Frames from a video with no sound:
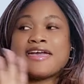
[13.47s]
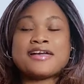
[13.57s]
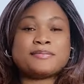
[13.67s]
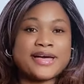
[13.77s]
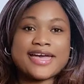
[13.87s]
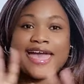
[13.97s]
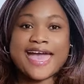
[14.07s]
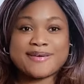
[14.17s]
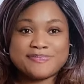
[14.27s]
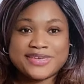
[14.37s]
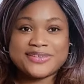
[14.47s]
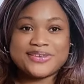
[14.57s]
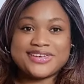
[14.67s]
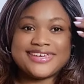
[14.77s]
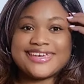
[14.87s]
But Happy New
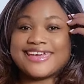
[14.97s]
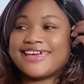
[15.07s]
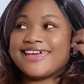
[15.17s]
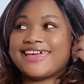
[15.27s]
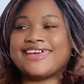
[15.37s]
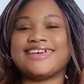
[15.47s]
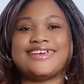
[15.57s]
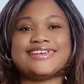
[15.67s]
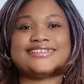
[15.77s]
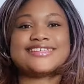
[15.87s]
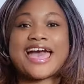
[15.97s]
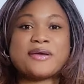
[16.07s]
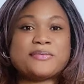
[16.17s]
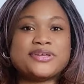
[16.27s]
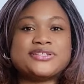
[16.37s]
Year, and I
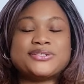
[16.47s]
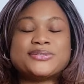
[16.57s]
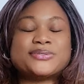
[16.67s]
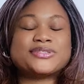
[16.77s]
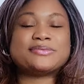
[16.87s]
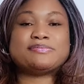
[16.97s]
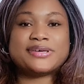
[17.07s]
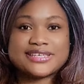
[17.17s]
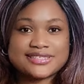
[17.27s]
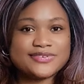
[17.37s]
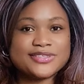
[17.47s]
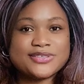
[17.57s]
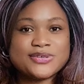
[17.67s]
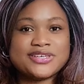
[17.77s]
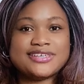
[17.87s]
wish you all the best for the
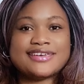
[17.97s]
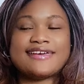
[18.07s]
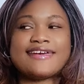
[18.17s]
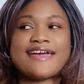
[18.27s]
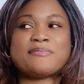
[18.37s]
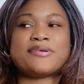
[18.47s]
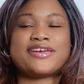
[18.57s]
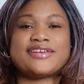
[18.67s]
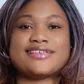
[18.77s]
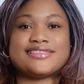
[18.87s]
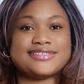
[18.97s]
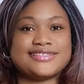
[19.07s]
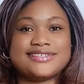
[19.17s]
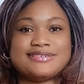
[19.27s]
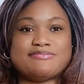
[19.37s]
new year. I pray that this
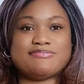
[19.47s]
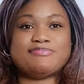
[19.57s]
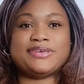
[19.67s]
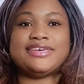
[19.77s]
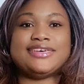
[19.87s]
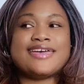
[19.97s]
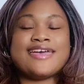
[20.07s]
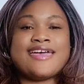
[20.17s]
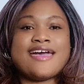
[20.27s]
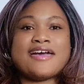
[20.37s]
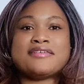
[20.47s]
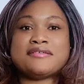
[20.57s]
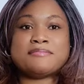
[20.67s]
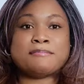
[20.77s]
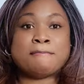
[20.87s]
year be an
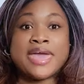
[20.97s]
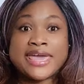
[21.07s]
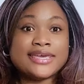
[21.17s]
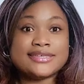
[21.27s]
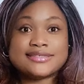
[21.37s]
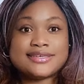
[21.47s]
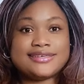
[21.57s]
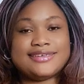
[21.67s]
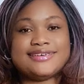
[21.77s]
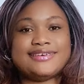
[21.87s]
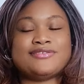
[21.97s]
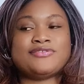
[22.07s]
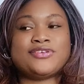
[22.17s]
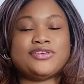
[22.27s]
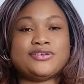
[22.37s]
amazing year
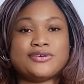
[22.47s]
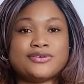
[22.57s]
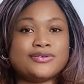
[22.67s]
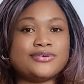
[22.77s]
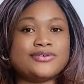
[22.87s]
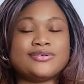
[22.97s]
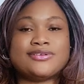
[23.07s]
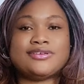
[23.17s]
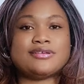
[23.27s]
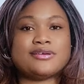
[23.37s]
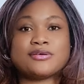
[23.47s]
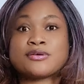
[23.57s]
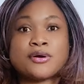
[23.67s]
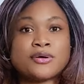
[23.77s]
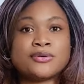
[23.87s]
for you. You know, your
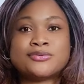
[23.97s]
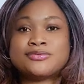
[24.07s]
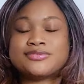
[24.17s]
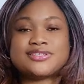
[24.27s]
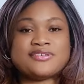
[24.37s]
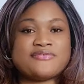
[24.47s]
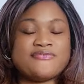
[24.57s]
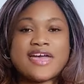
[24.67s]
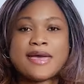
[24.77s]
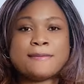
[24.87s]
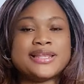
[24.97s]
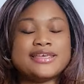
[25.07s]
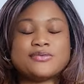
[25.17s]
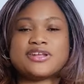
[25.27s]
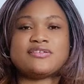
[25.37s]
goals, your
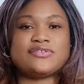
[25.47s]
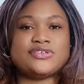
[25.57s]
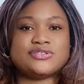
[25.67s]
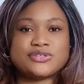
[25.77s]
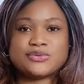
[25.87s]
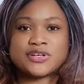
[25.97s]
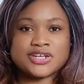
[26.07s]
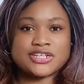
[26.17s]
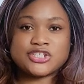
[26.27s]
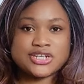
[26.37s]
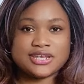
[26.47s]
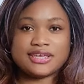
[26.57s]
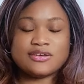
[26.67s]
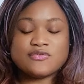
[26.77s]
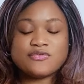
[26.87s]
family, whatever you do want to
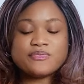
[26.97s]
achieve.